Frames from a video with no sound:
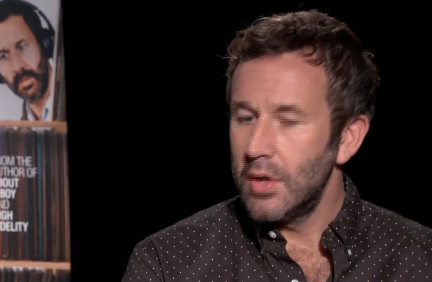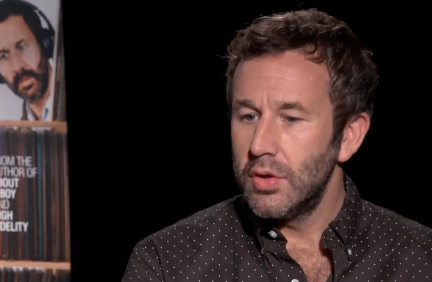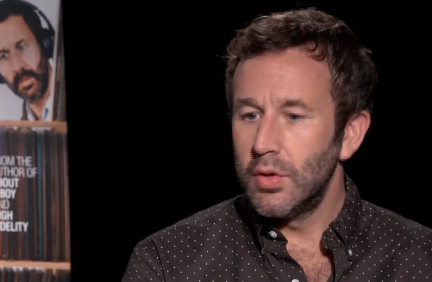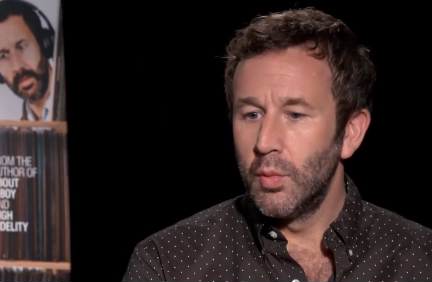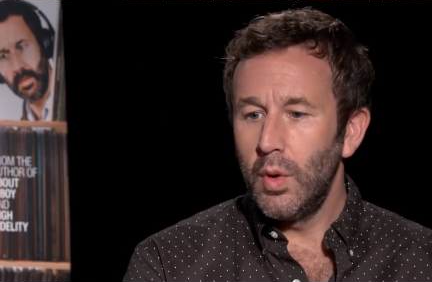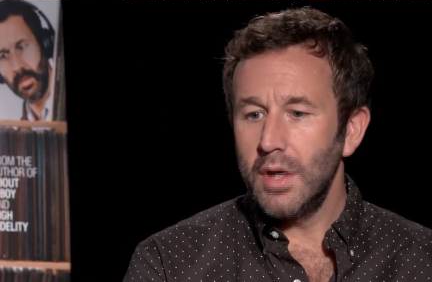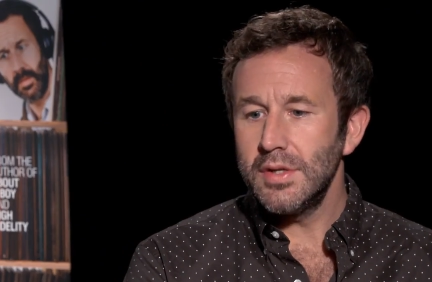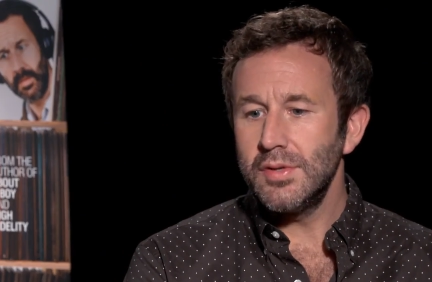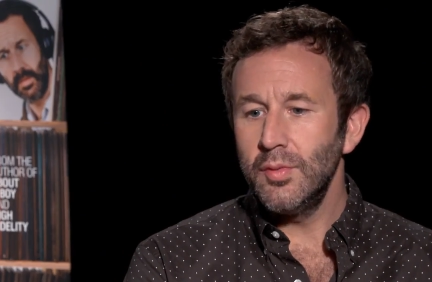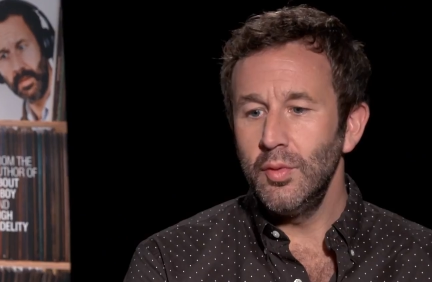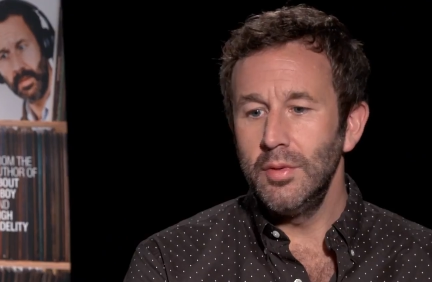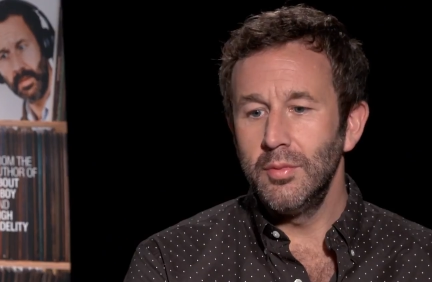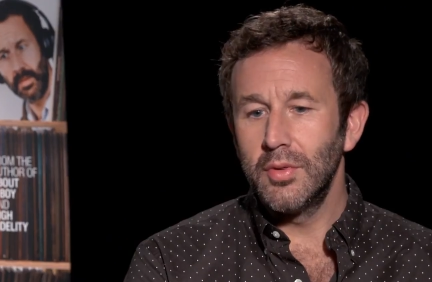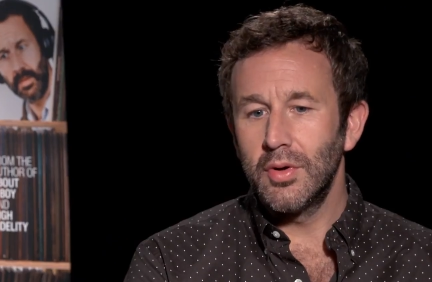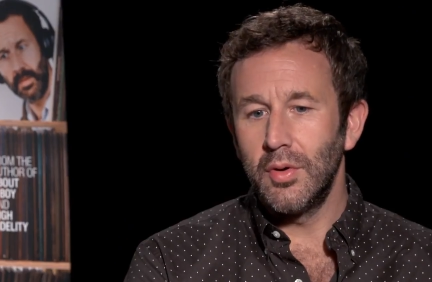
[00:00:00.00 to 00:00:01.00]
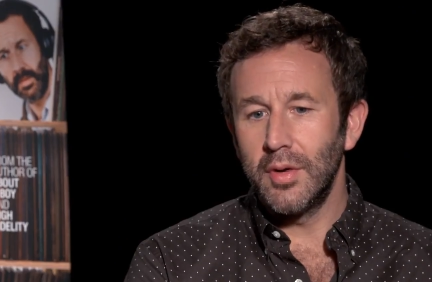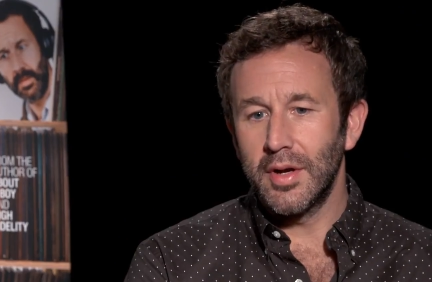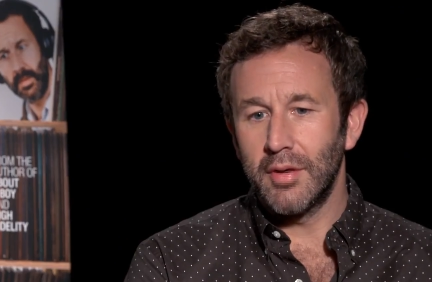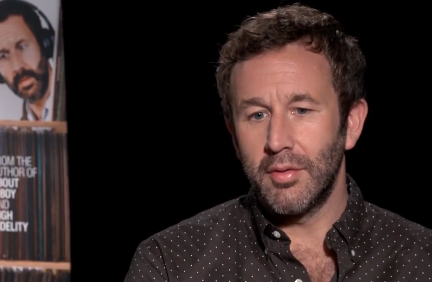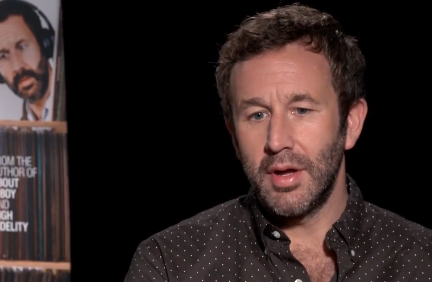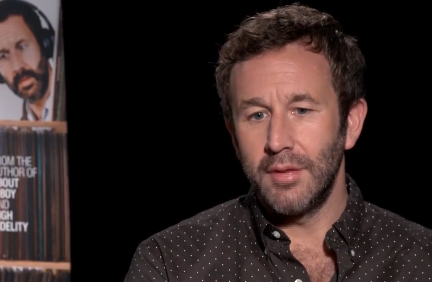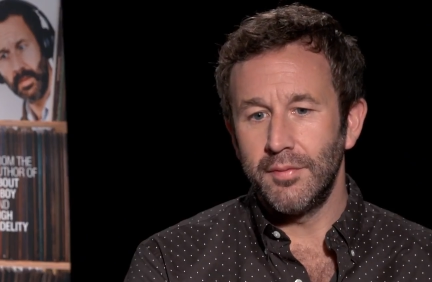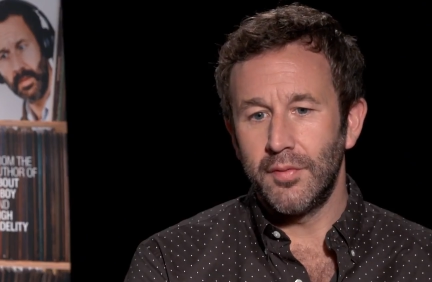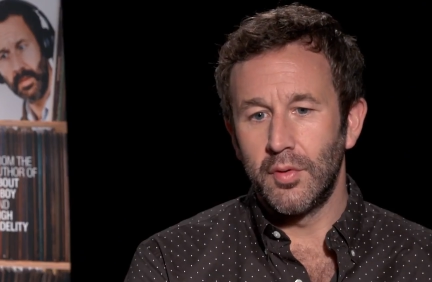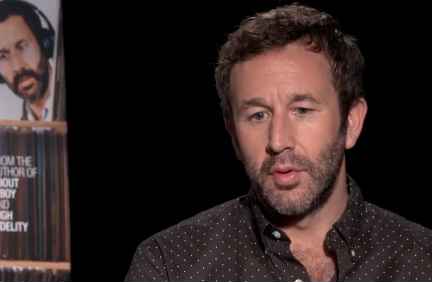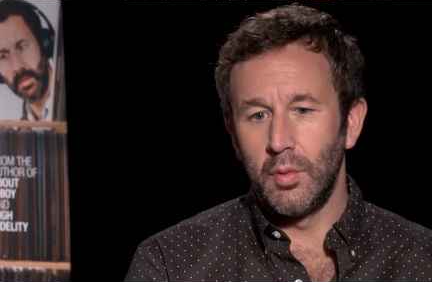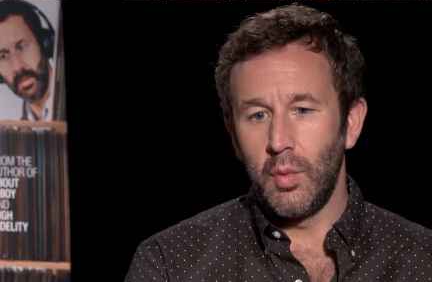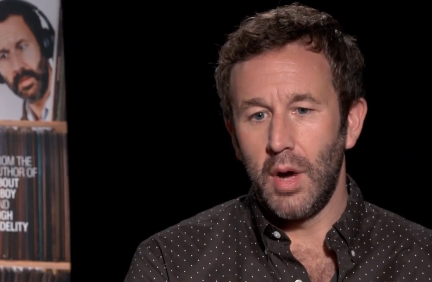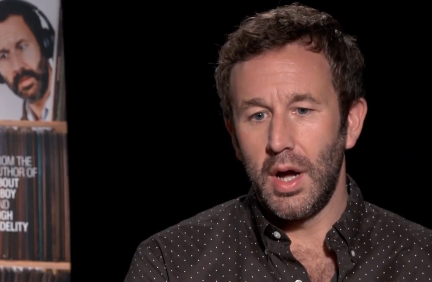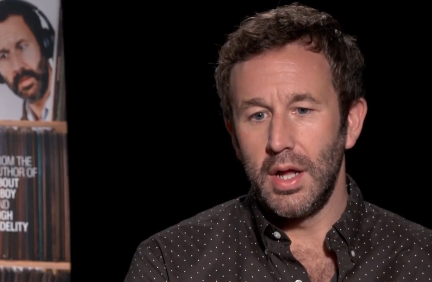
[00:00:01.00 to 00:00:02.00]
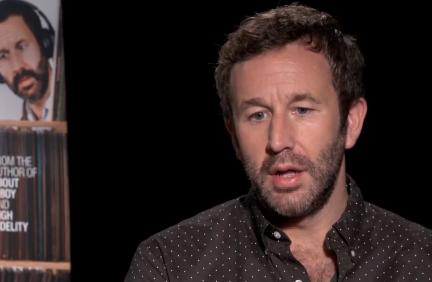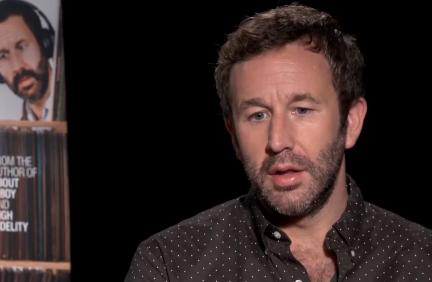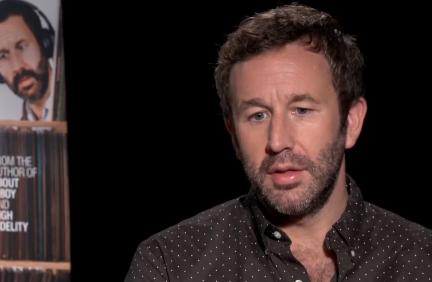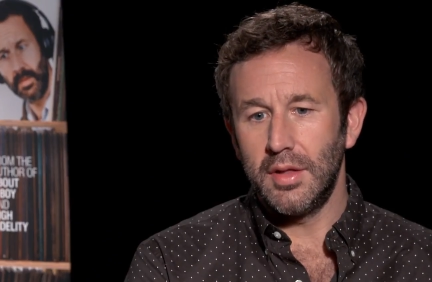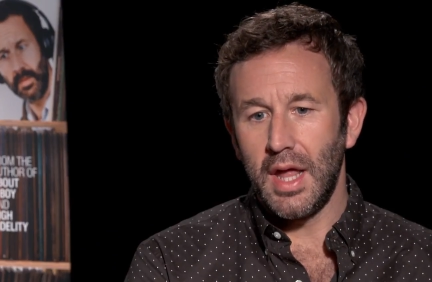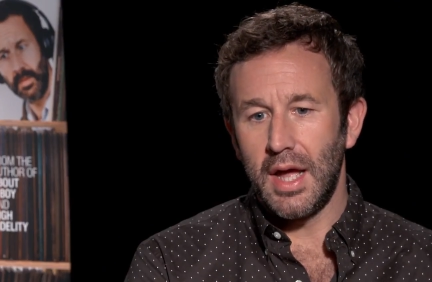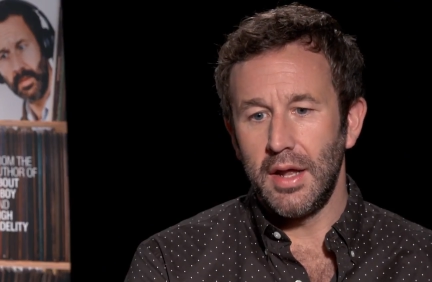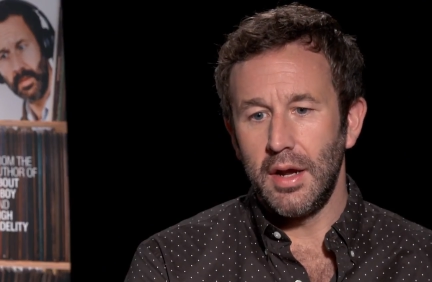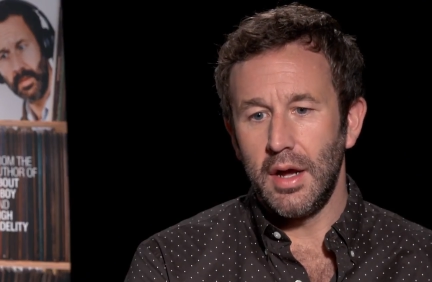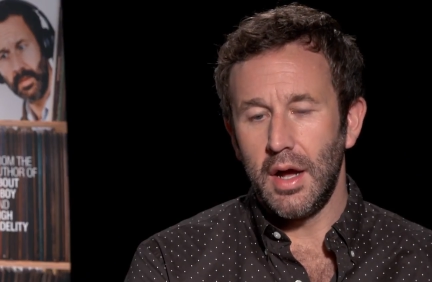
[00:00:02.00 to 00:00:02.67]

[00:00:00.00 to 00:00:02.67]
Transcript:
Speaker 1: There was a rumor going around for a while that